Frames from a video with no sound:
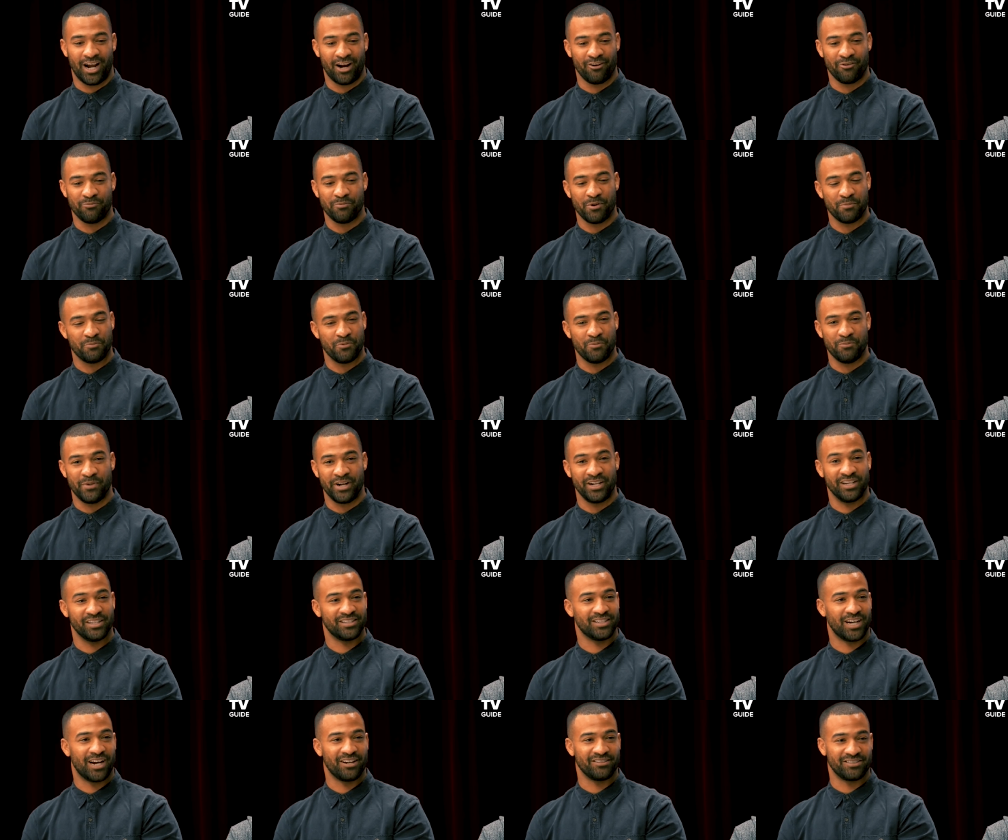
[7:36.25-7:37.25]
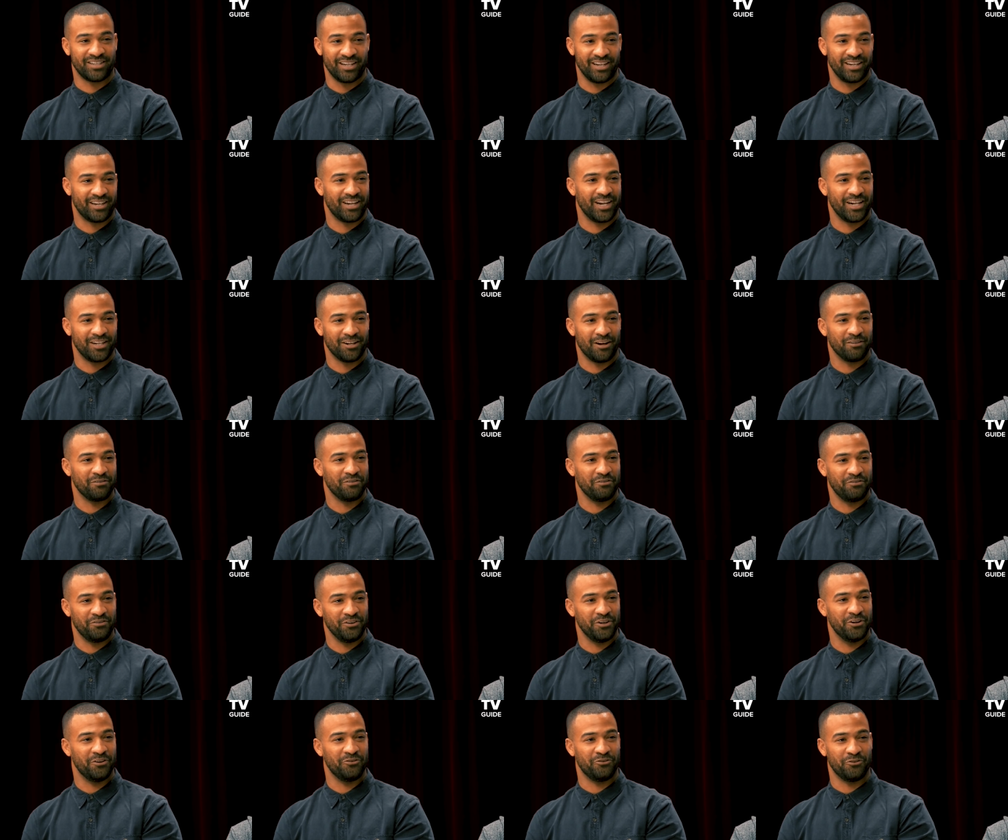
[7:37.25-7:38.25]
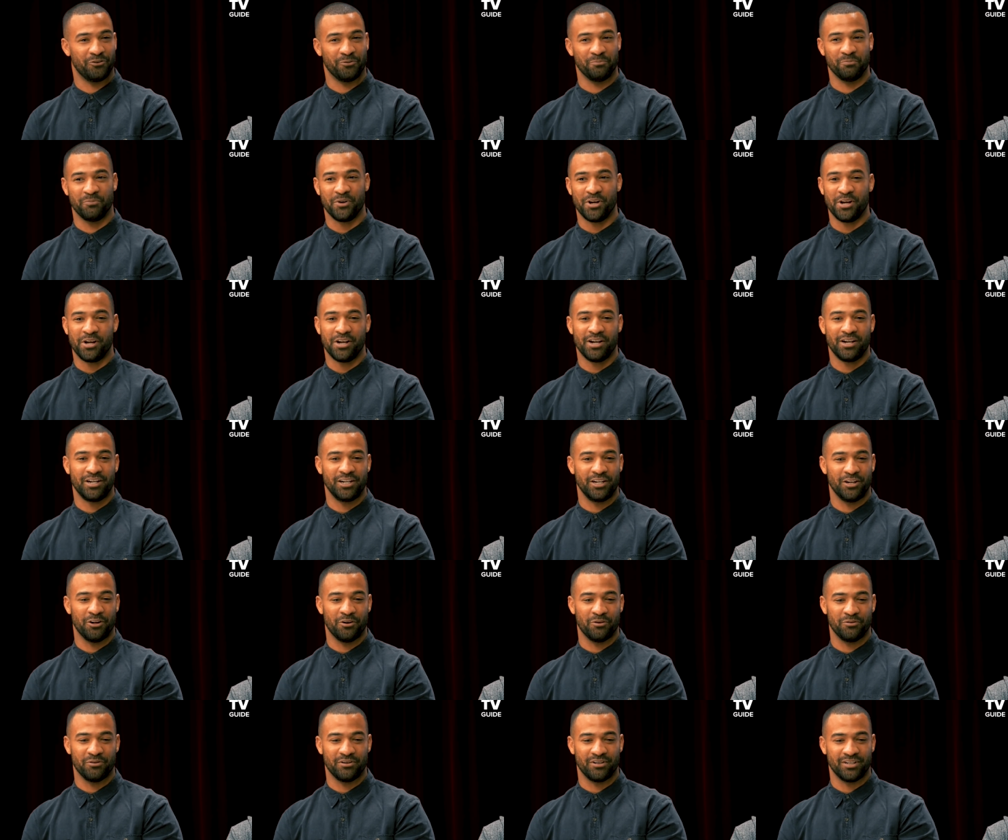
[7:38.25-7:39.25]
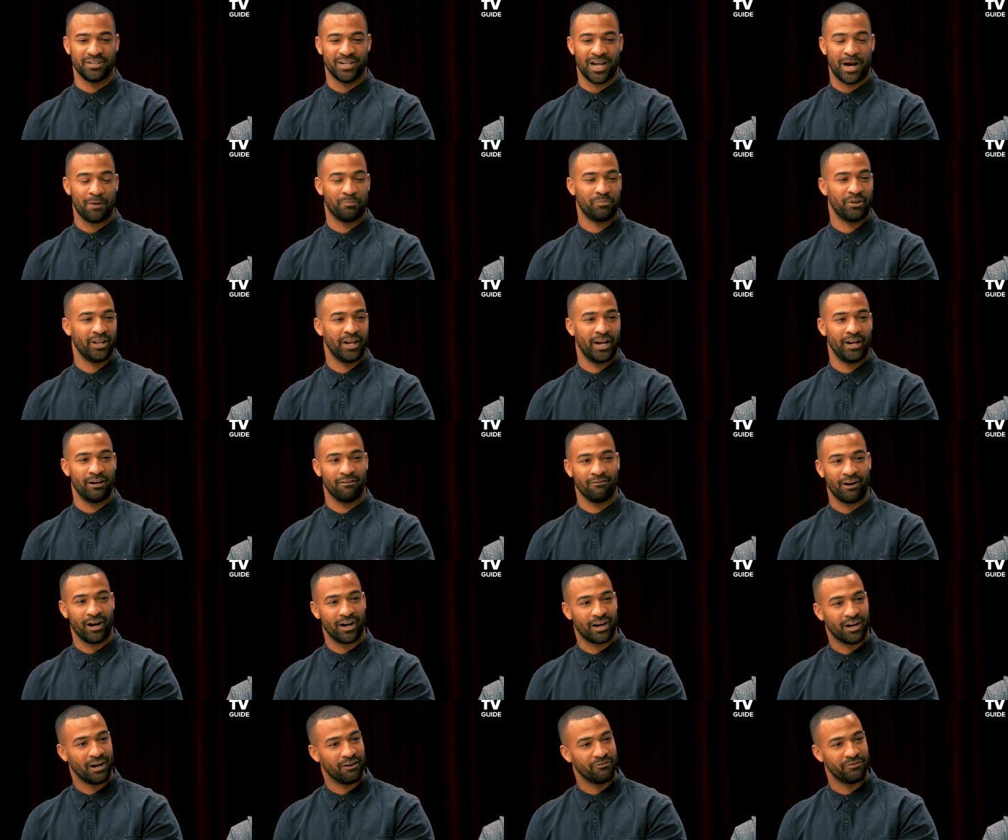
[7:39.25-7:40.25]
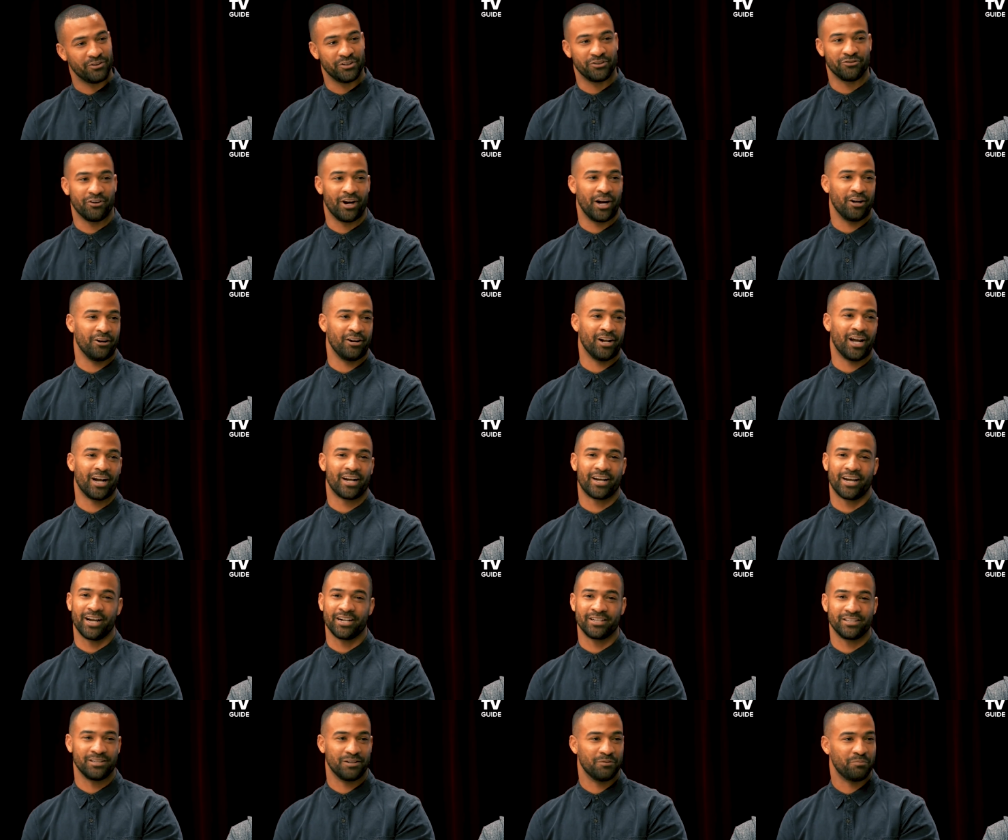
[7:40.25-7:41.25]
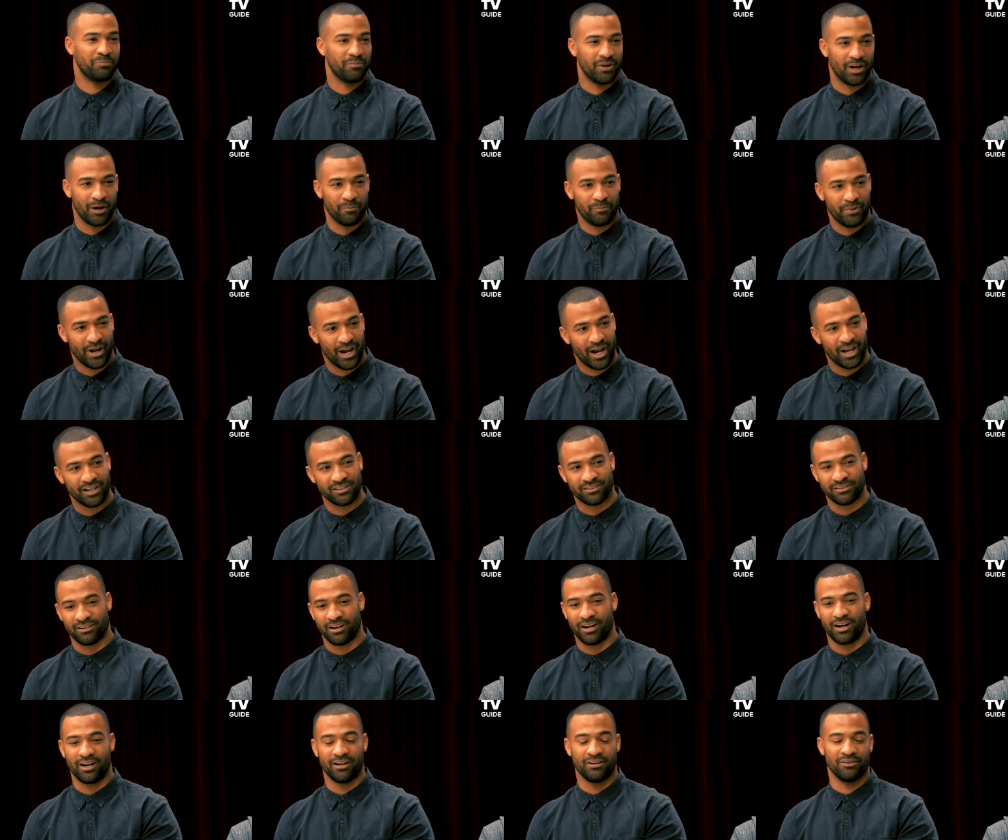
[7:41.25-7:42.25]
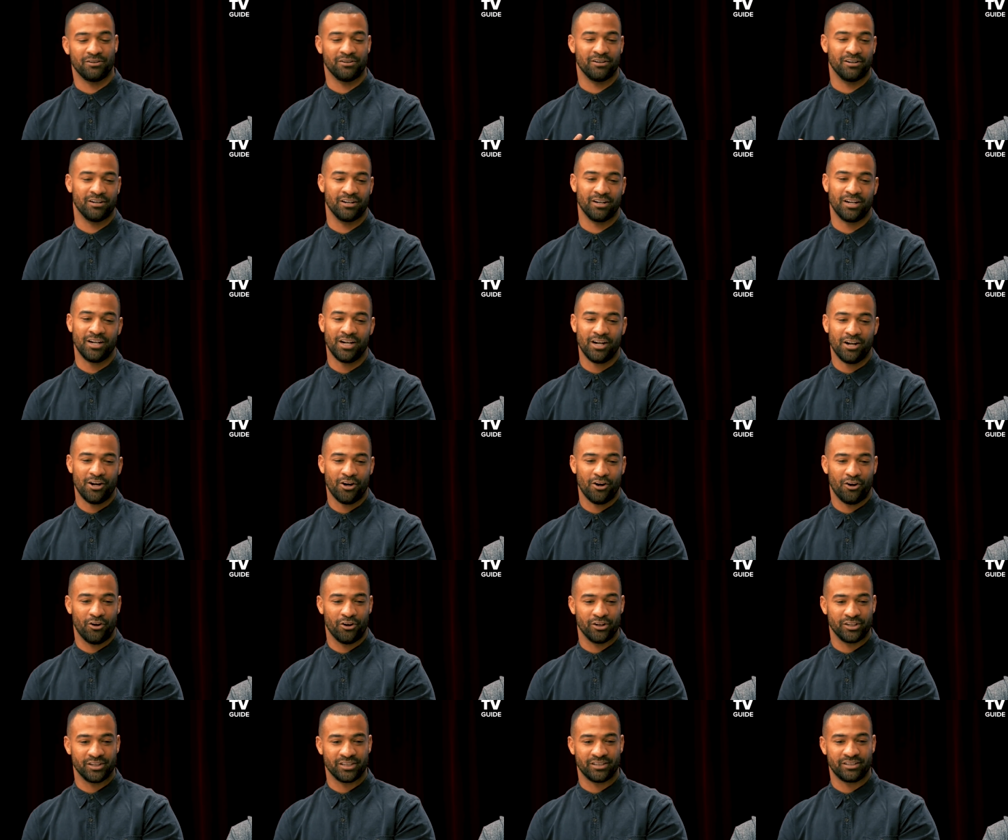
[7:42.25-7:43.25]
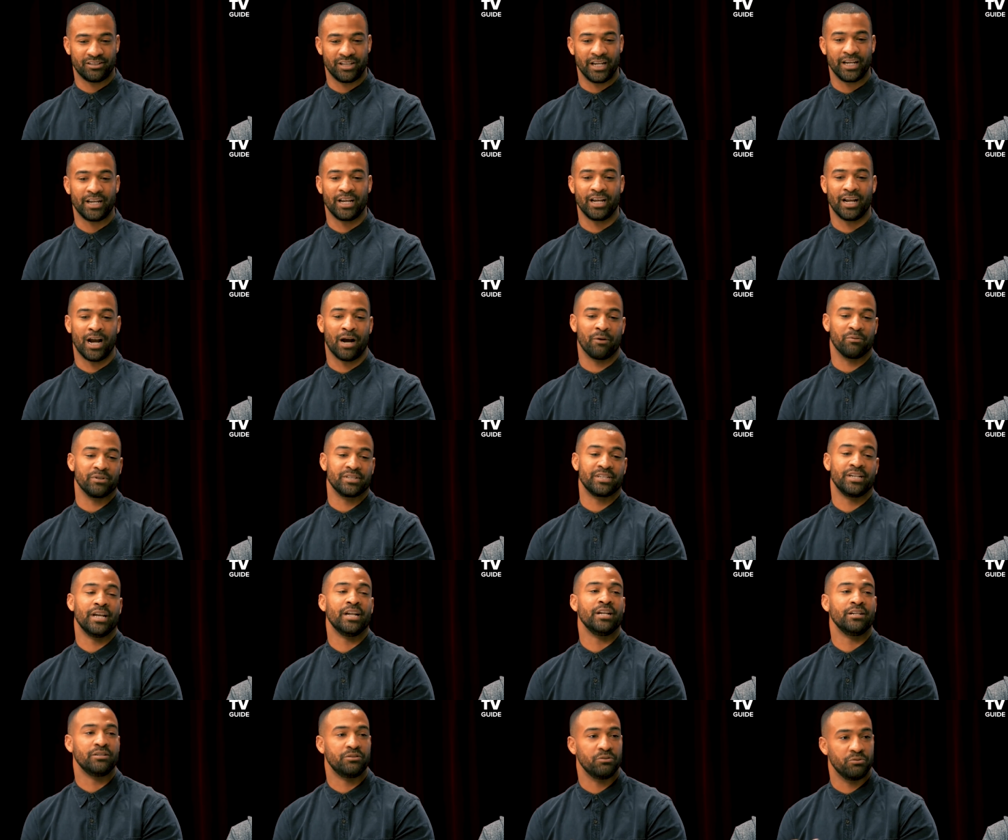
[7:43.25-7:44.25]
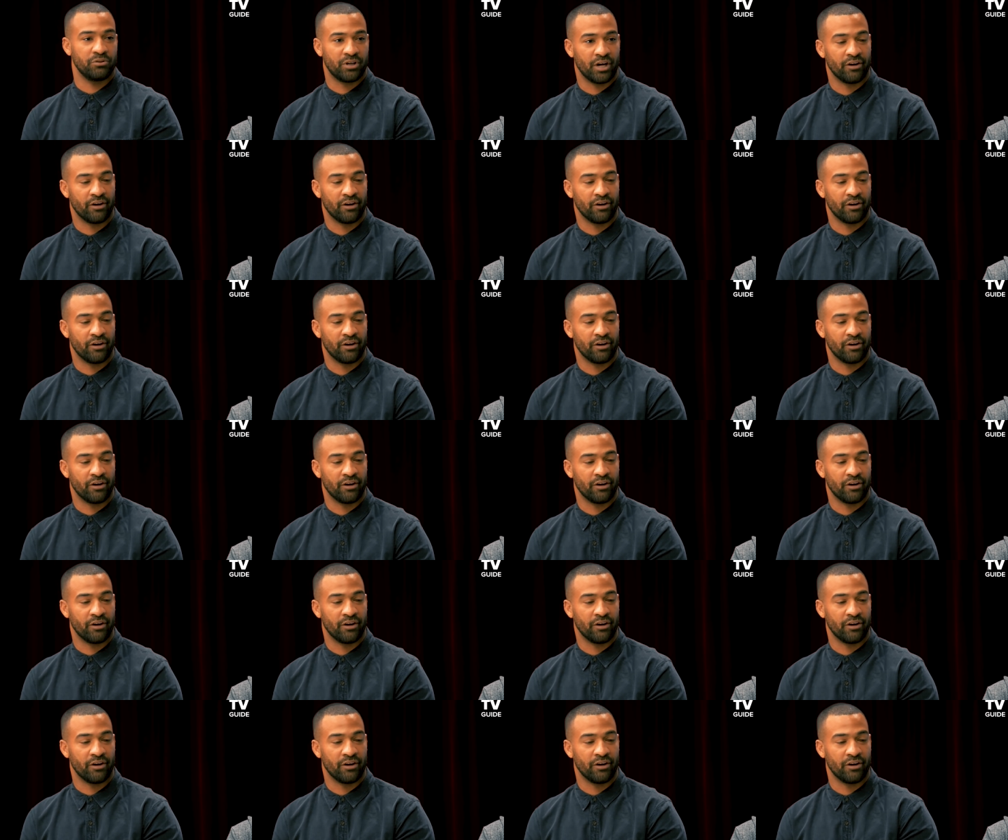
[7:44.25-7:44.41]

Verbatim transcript: I remember many a times getting kicked off the field for, you know, not playing the right coverage right, or not catching a, a pass right, or, or just thinking I was getting too